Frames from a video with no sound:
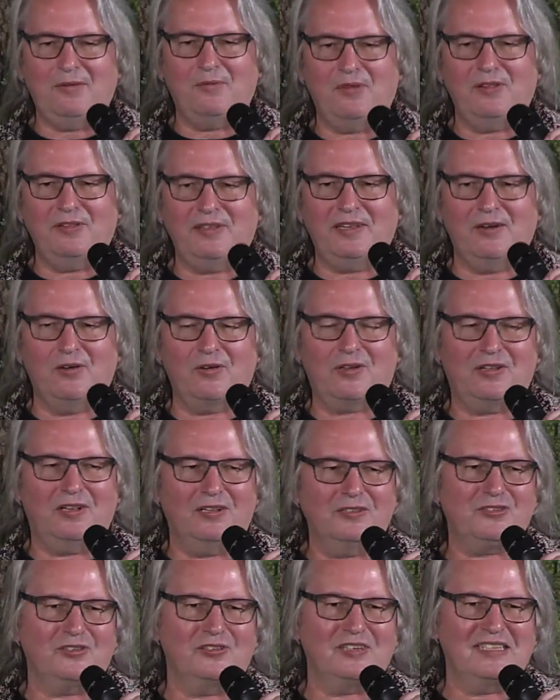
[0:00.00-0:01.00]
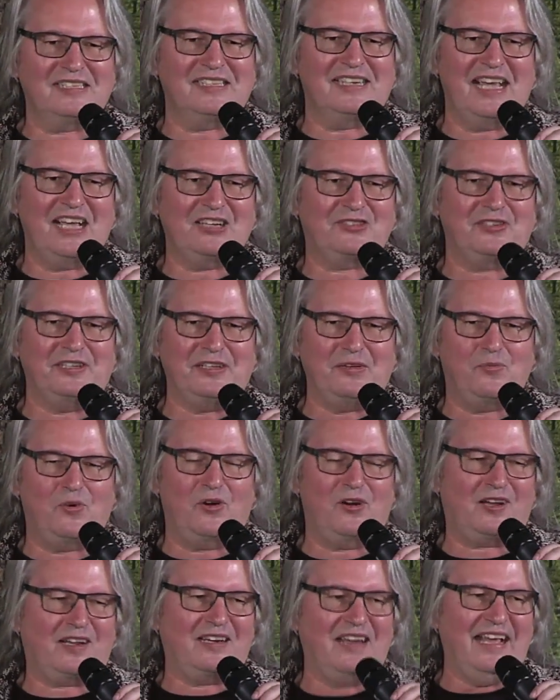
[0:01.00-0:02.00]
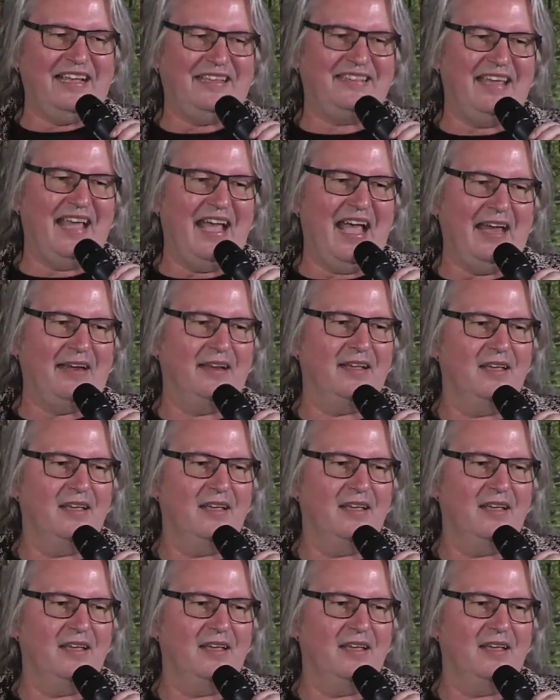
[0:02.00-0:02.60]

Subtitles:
well, you know, culture doesn't actually work like that.